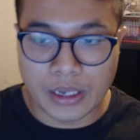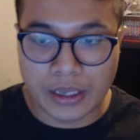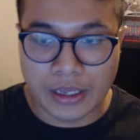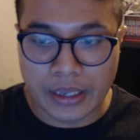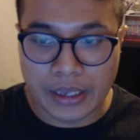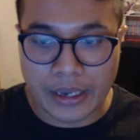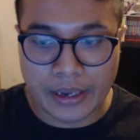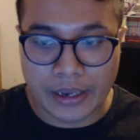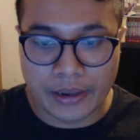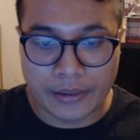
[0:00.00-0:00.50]

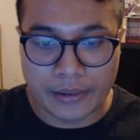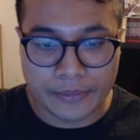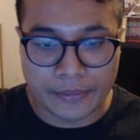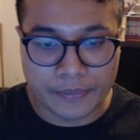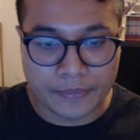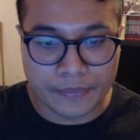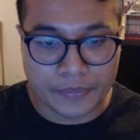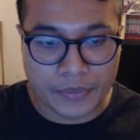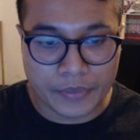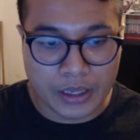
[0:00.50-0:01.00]
Yeah,
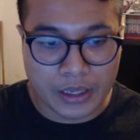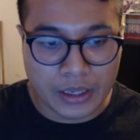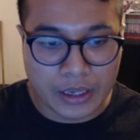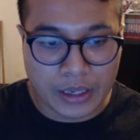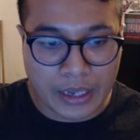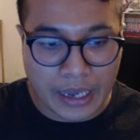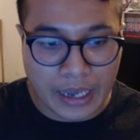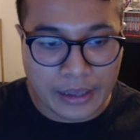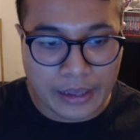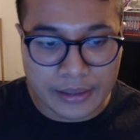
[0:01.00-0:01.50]

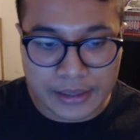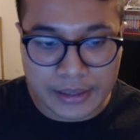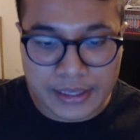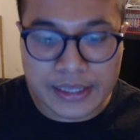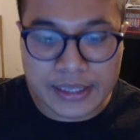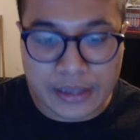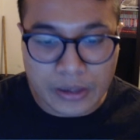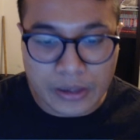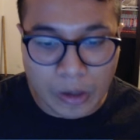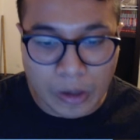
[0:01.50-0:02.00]
and this
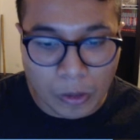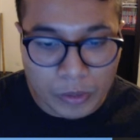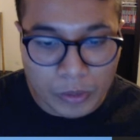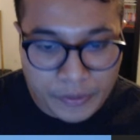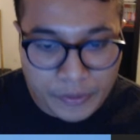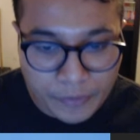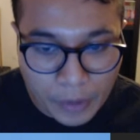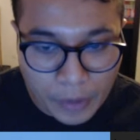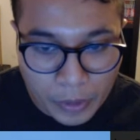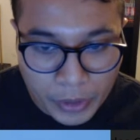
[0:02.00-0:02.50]
is only
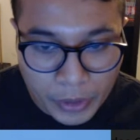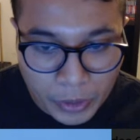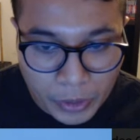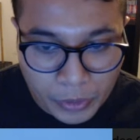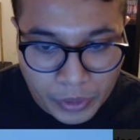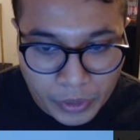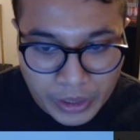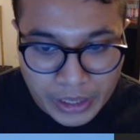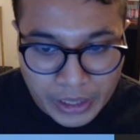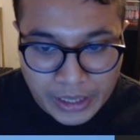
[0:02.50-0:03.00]
photo.